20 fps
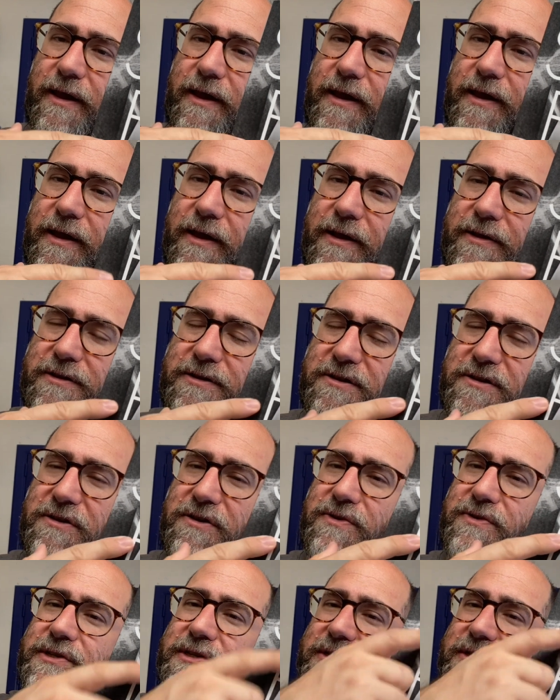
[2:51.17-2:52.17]
it
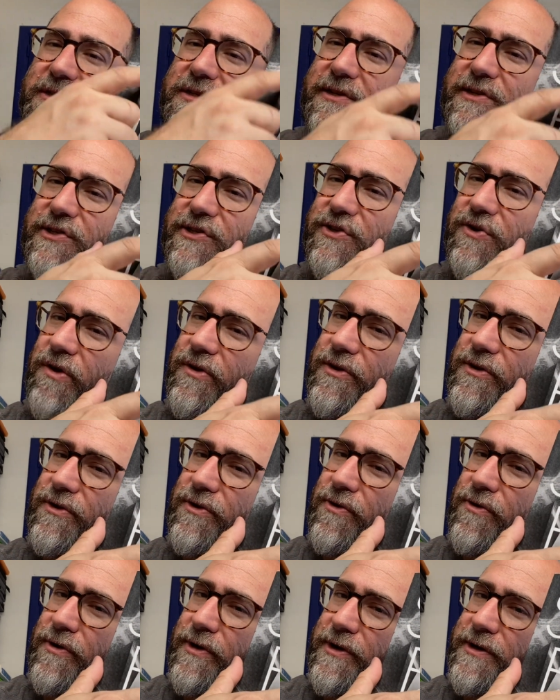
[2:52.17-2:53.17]
uses the
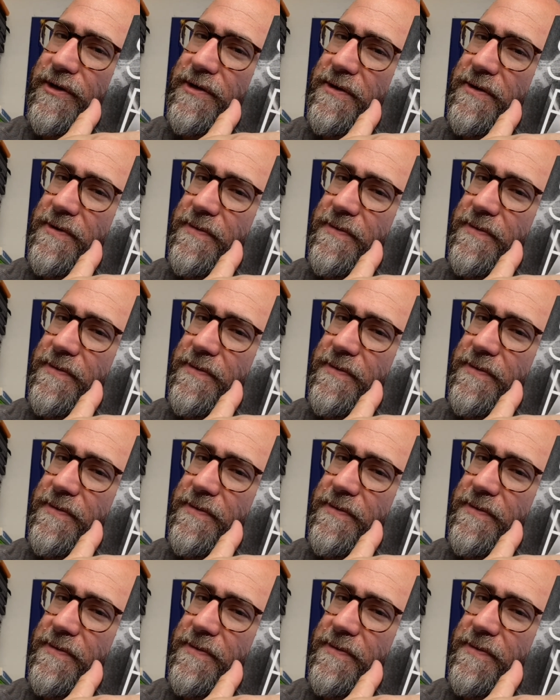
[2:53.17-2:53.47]
solenoid